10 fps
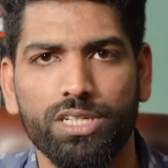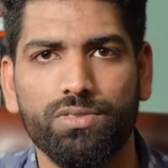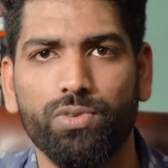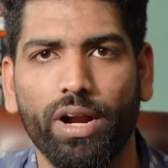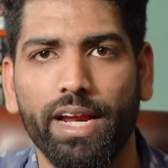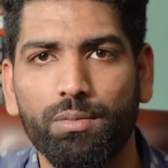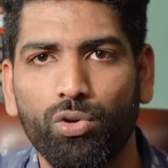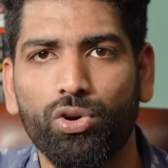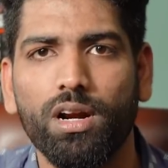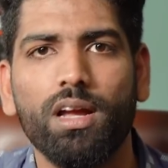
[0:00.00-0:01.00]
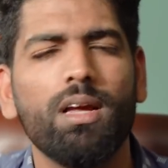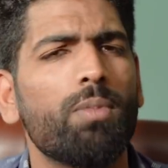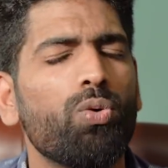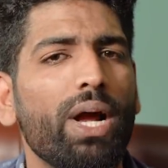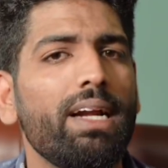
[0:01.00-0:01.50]
just for night mode,
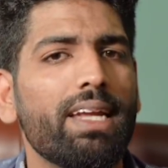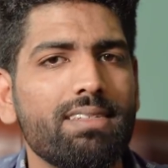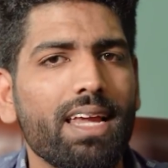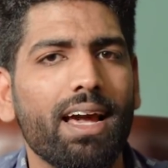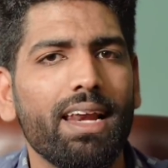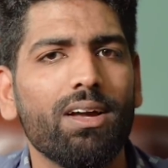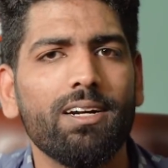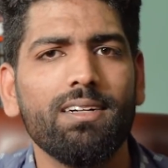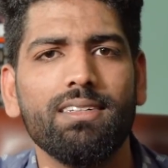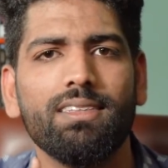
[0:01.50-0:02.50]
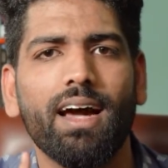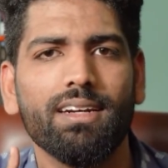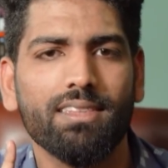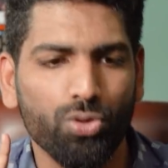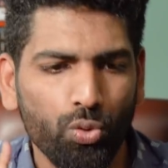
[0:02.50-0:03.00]
but while testing I learned
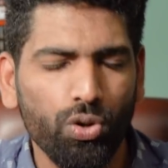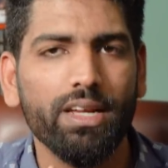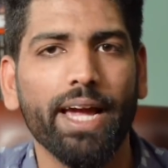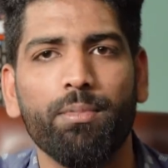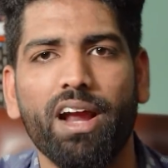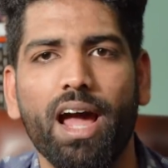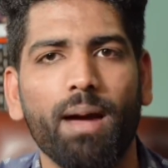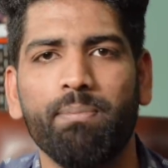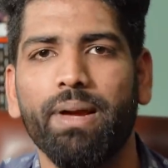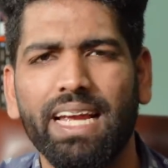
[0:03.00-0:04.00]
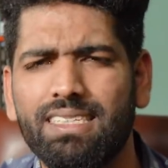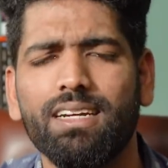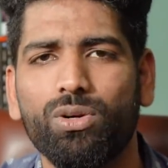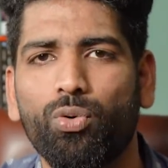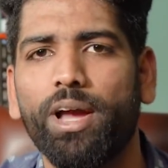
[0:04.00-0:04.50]
that the Google camera app
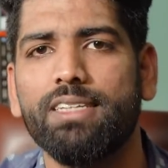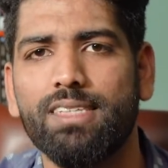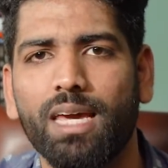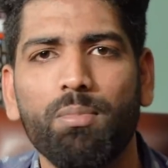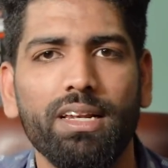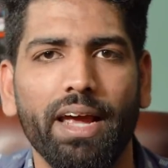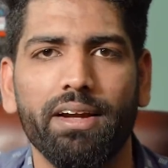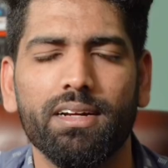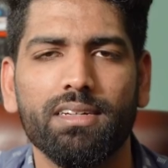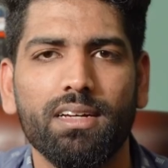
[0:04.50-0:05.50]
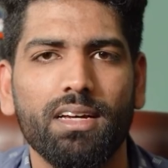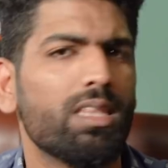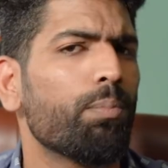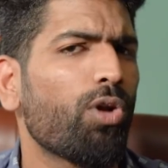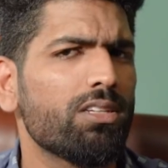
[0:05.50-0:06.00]
isn't quite stable yet.
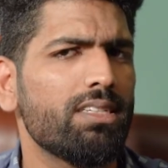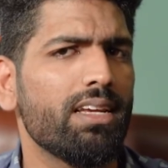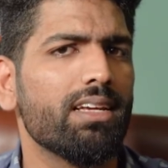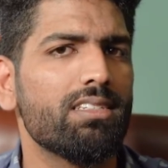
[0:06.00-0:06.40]
The processing